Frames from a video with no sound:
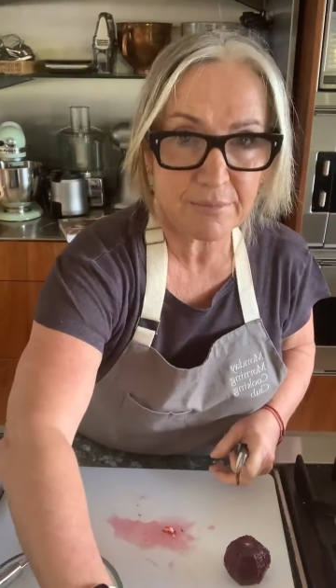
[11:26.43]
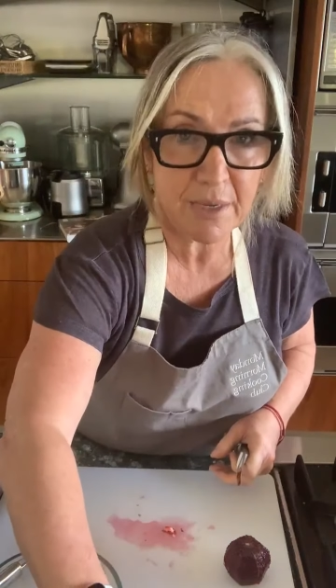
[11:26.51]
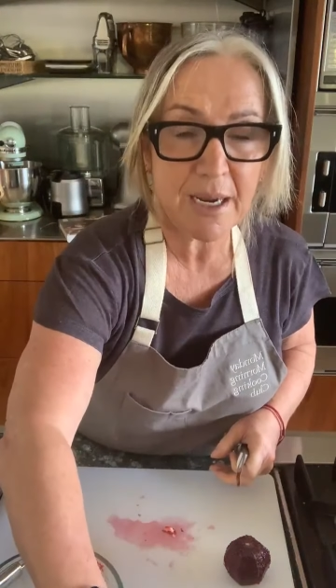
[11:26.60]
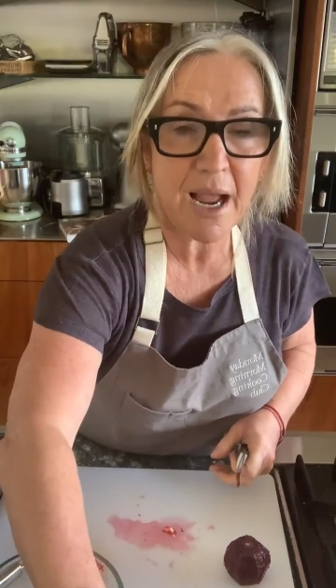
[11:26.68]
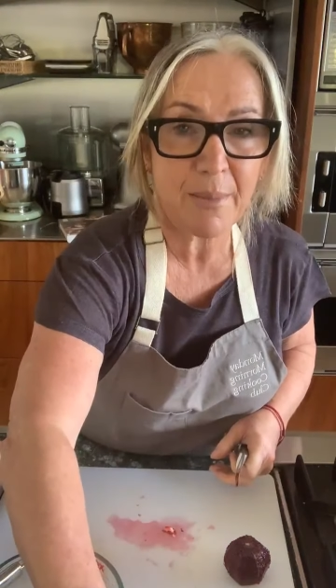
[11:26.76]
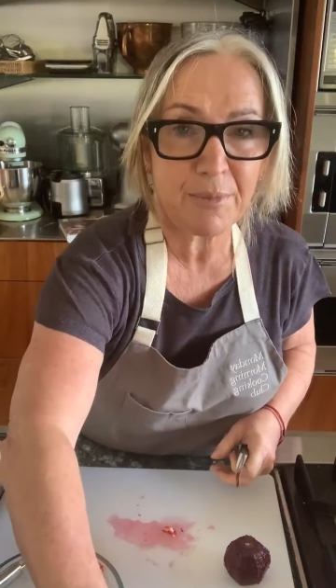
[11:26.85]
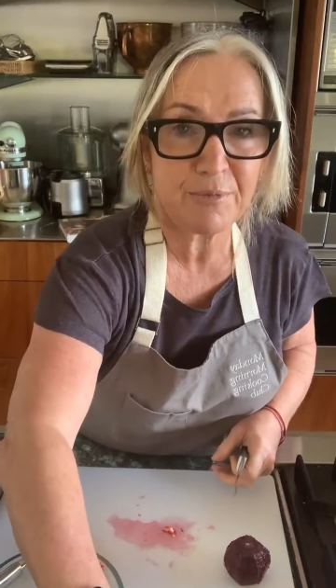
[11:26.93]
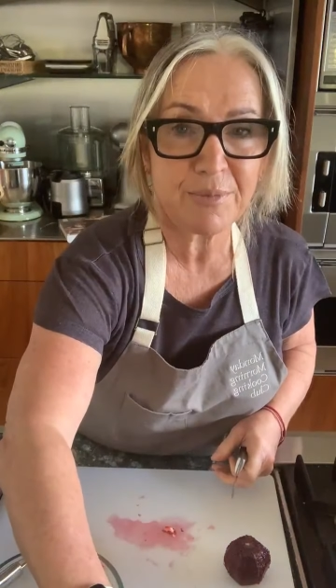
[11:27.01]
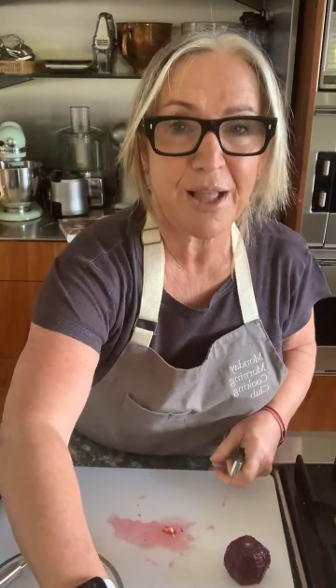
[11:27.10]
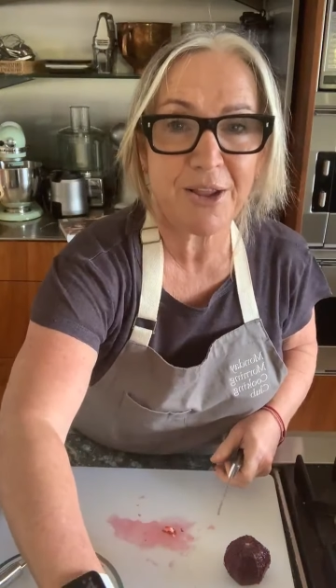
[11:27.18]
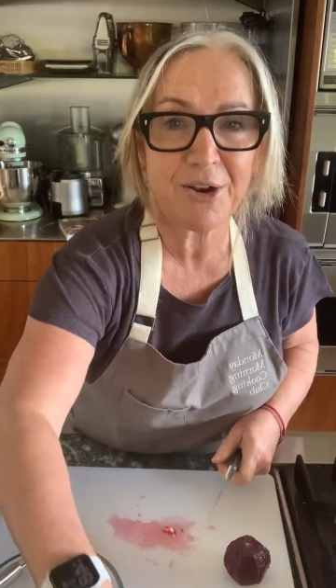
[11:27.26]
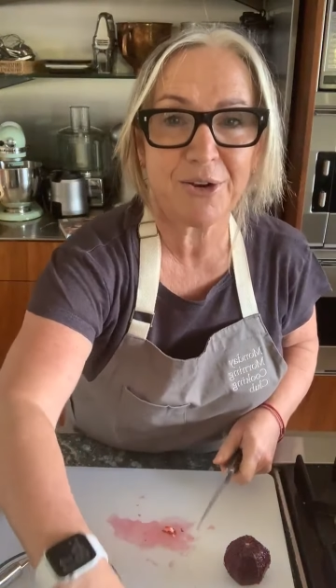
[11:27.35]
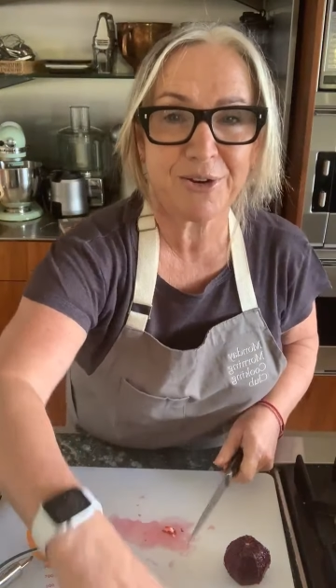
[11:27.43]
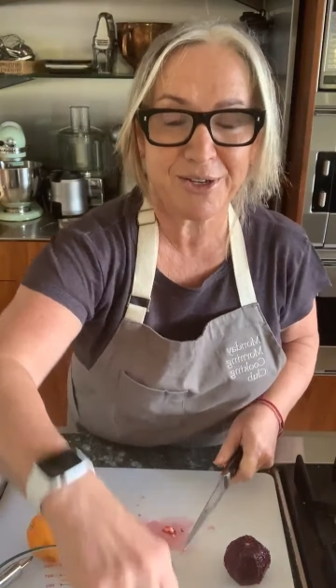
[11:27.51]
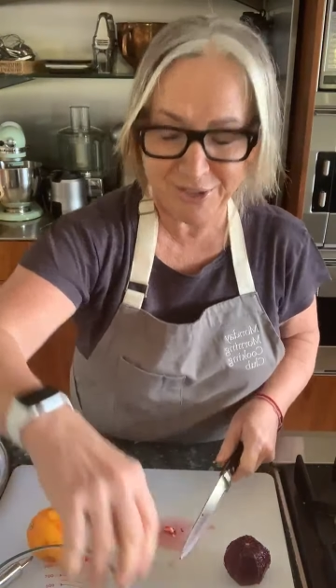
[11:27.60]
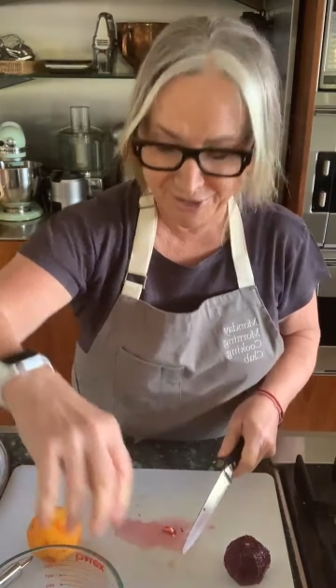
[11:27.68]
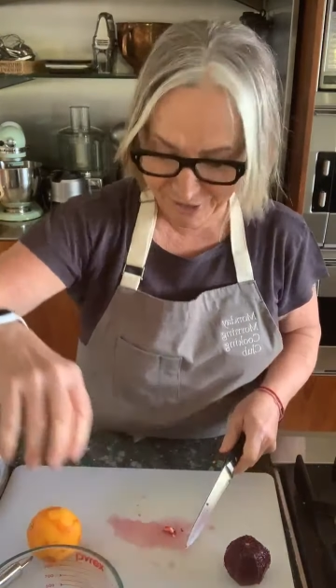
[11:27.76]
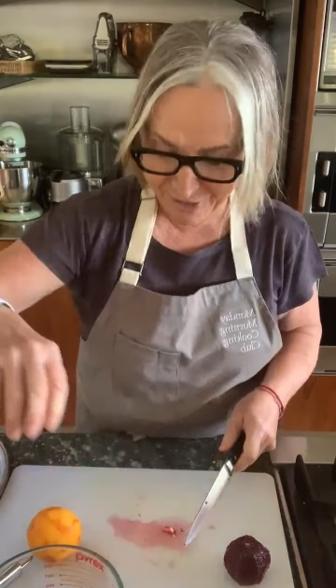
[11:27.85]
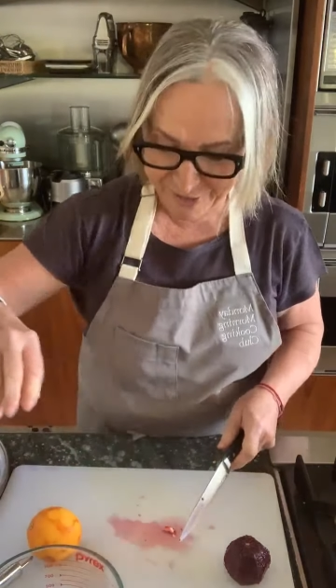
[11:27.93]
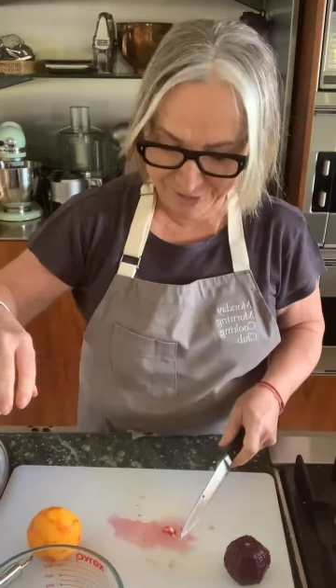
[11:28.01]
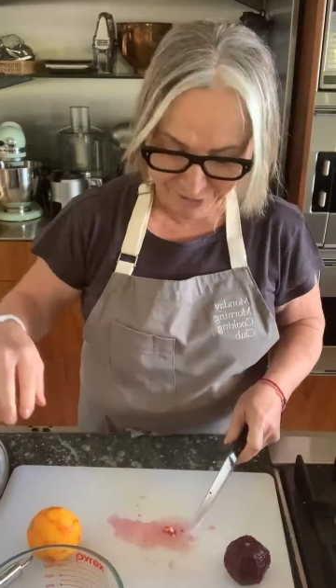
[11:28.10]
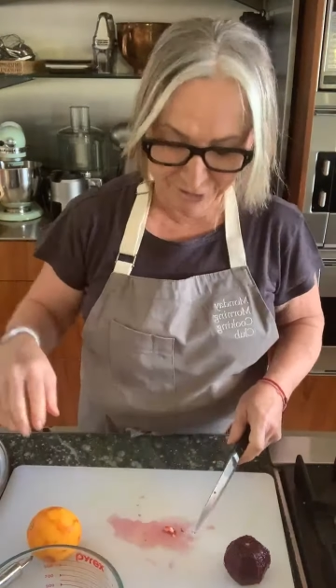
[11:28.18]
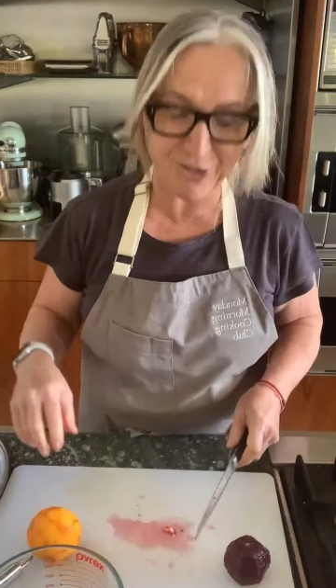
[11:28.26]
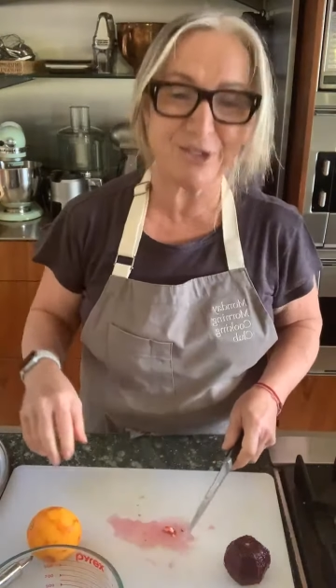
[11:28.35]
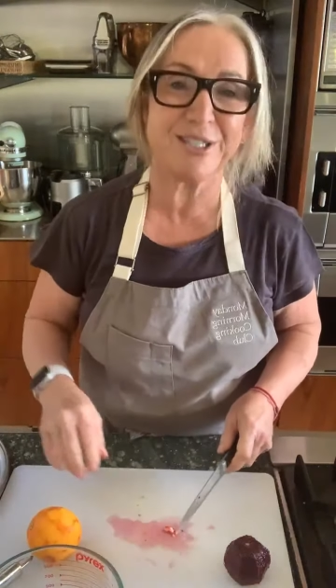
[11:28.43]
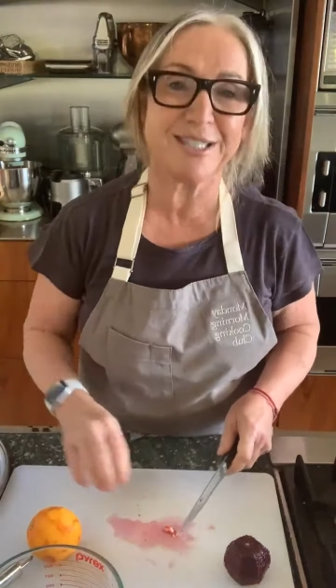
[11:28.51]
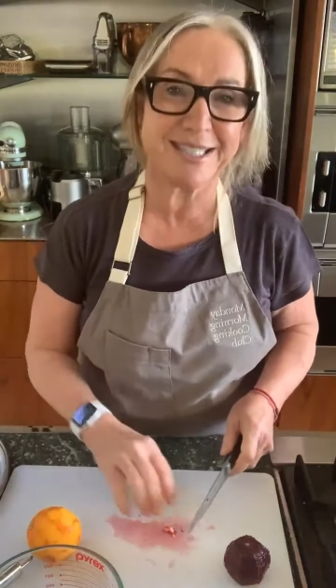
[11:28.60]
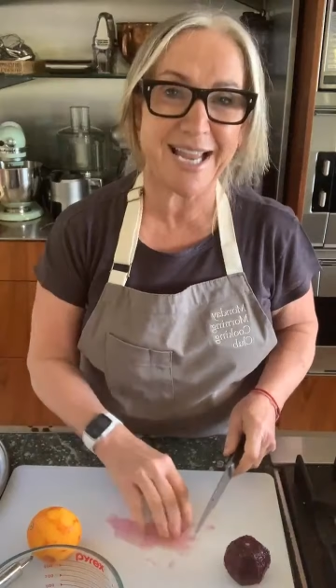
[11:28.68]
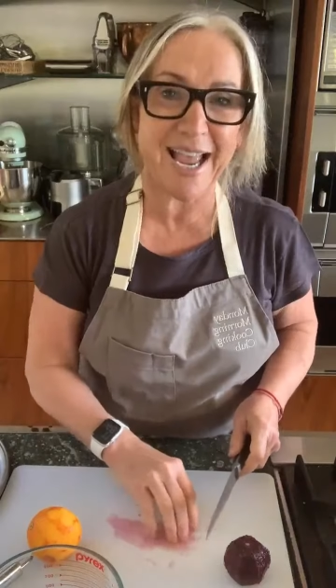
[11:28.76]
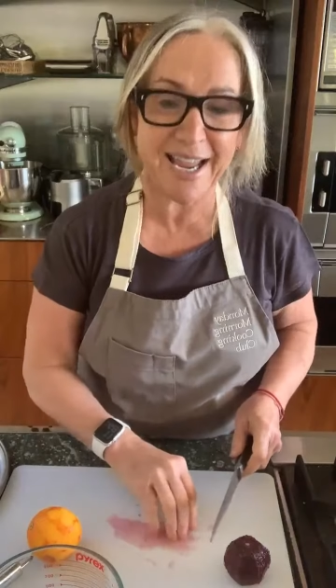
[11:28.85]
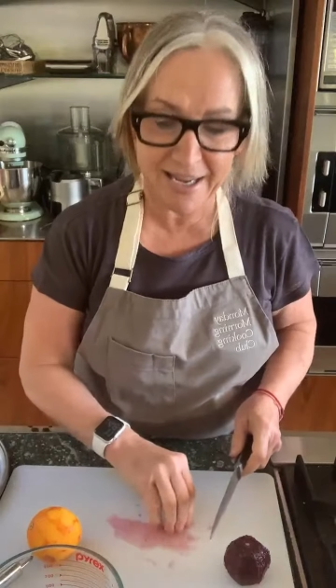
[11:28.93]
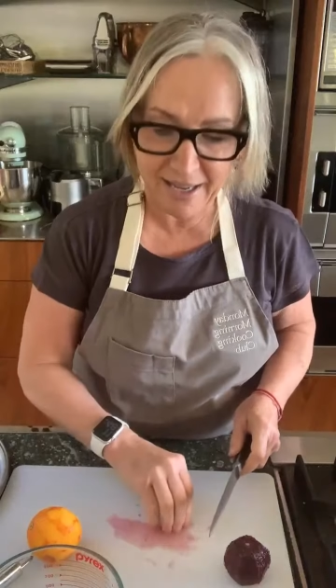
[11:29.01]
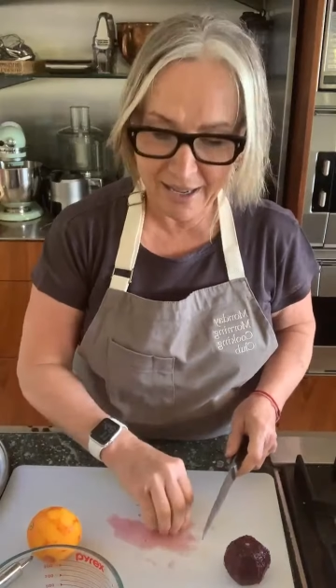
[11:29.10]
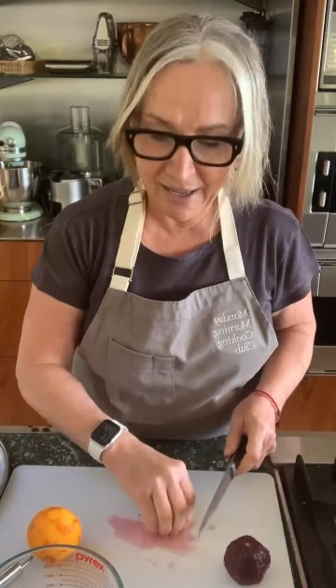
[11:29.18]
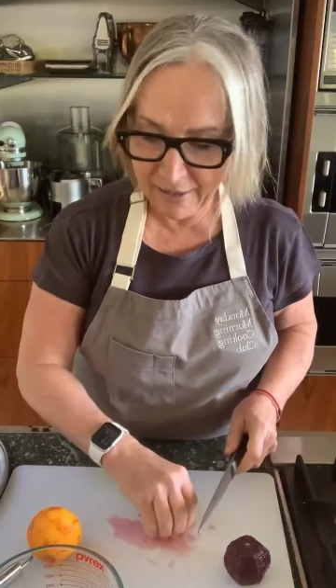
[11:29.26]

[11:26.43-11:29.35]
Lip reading: a cup of blood orange juice a day,